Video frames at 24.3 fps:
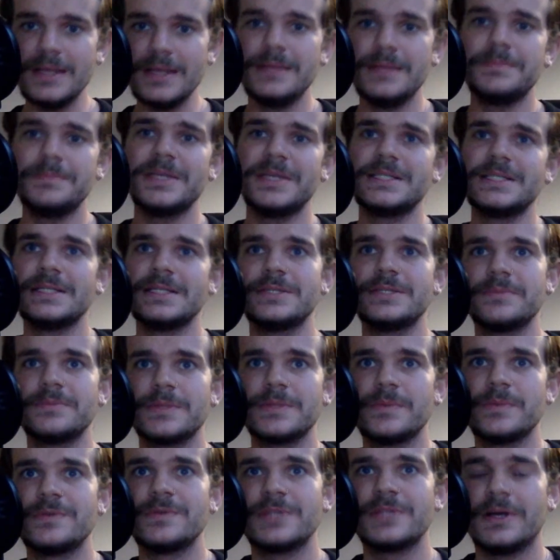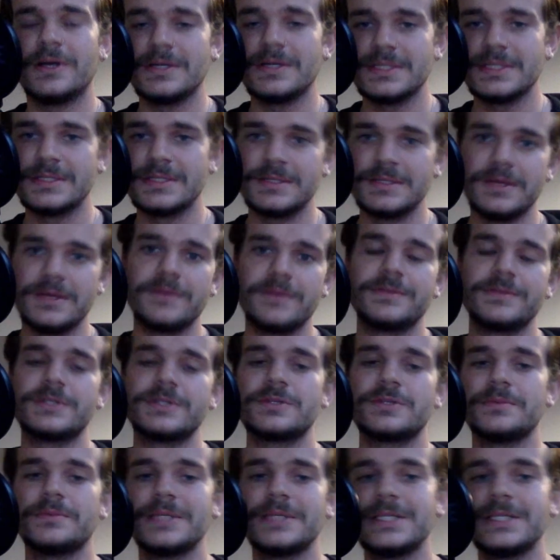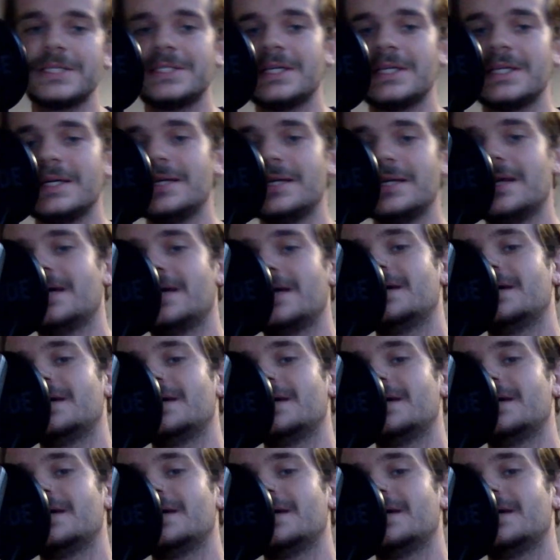Basically something we've started over the summer this year.